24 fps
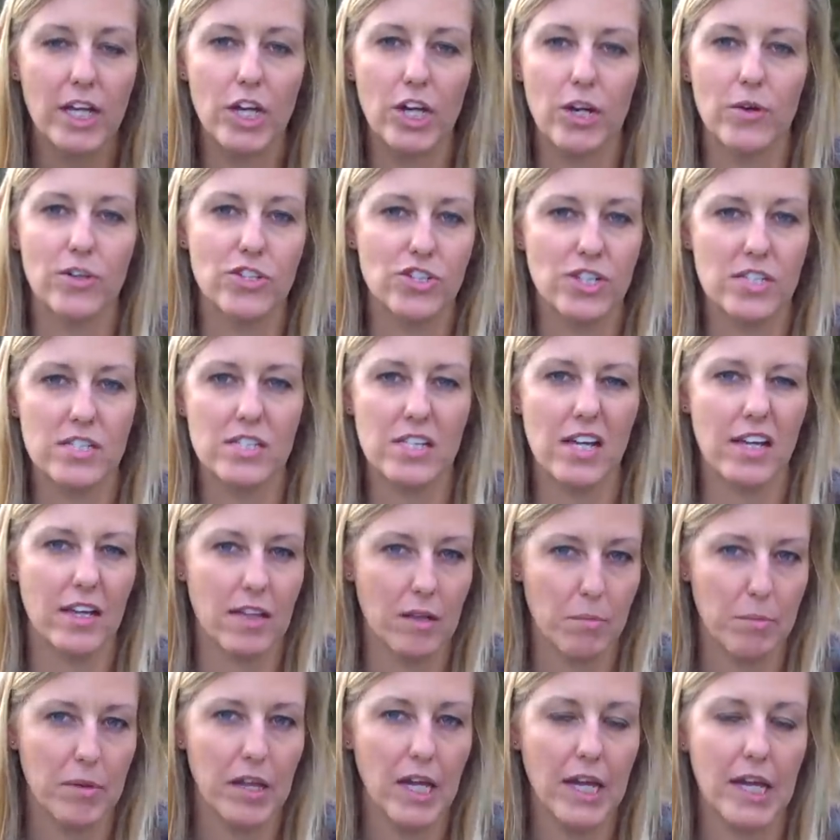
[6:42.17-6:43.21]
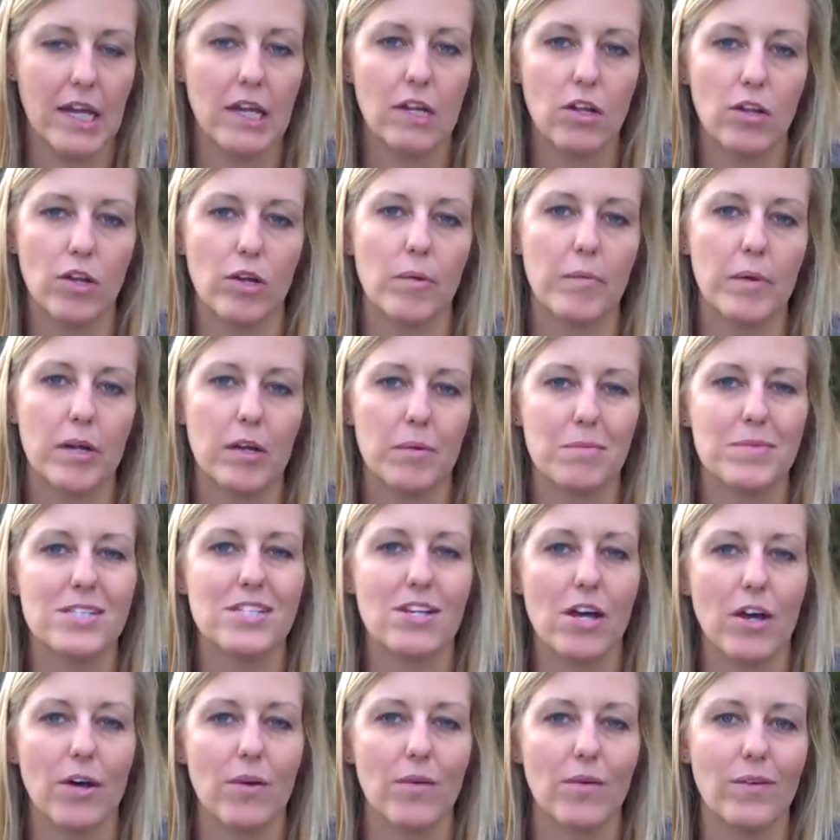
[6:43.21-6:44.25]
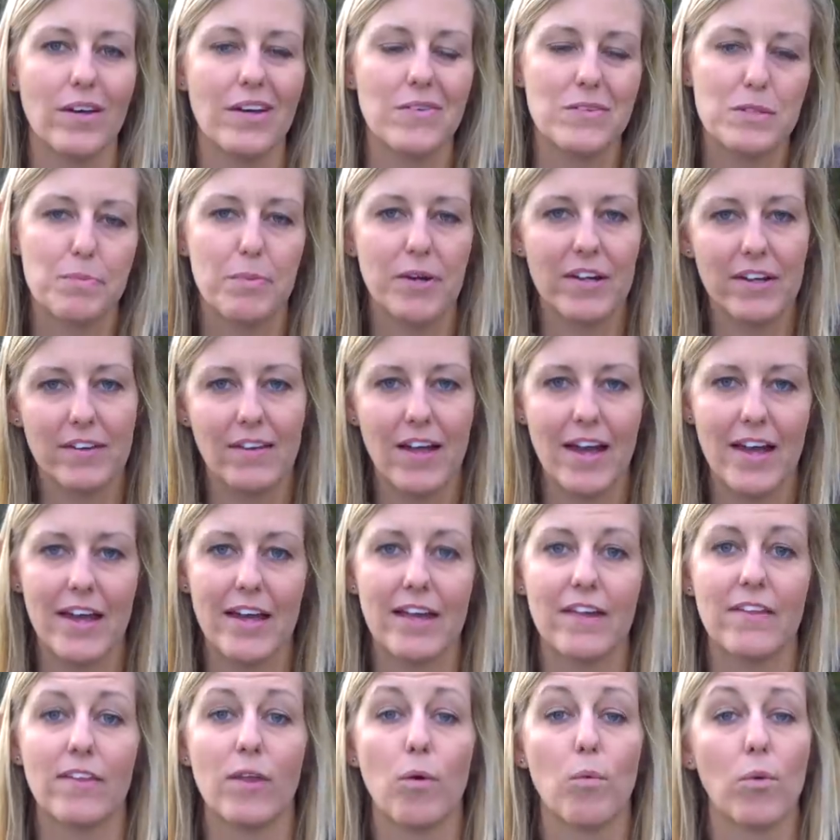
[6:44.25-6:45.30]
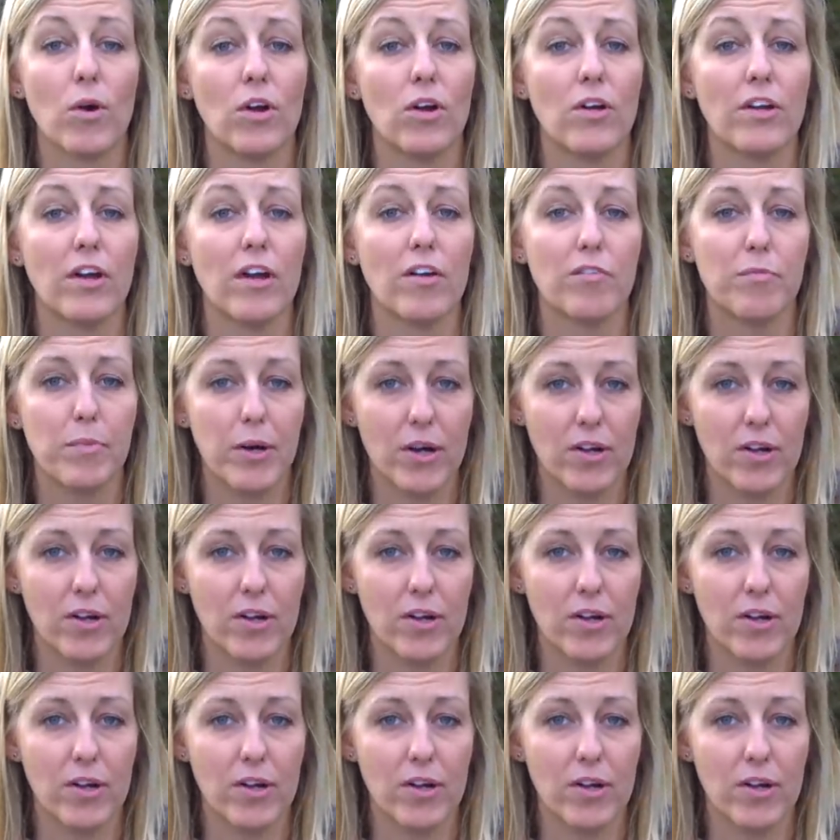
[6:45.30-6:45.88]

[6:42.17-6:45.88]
You know, it was just like the plain aluminum. So it was pretty light in the world of